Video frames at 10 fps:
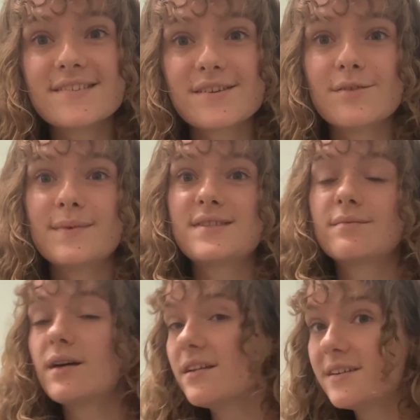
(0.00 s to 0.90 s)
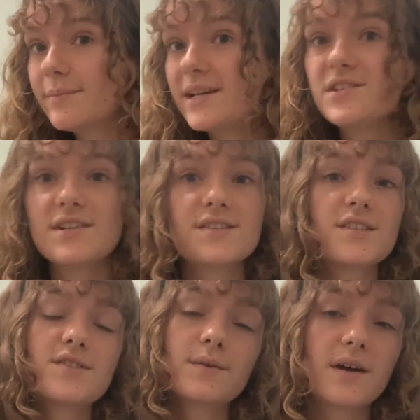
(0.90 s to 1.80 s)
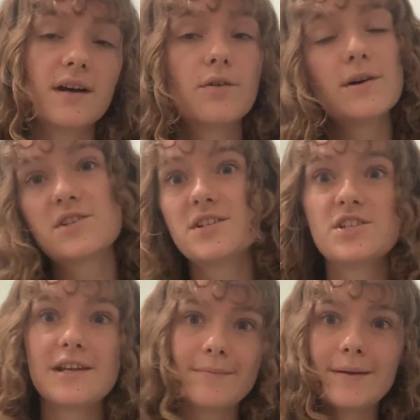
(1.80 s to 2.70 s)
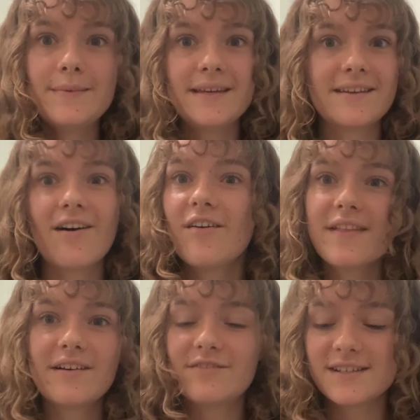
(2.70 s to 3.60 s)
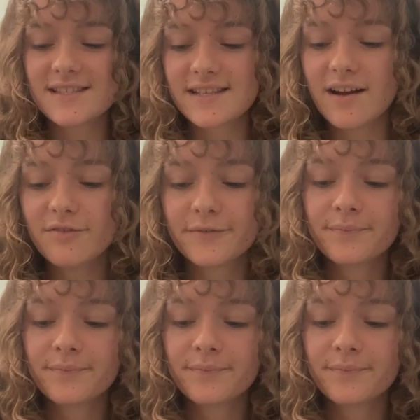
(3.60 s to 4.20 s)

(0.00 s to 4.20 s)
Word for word: There will be some coloring pages and a question sheet maybe and all that fun stuff.